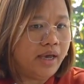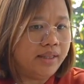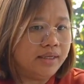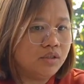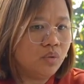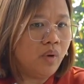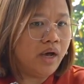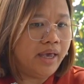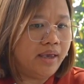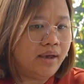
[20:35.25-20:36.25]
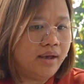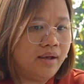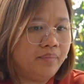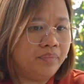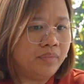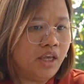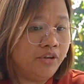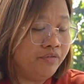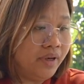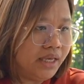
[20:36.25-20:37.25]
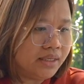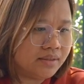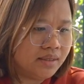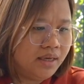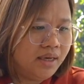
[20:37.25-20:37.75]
Uh, that's why um, Infinix,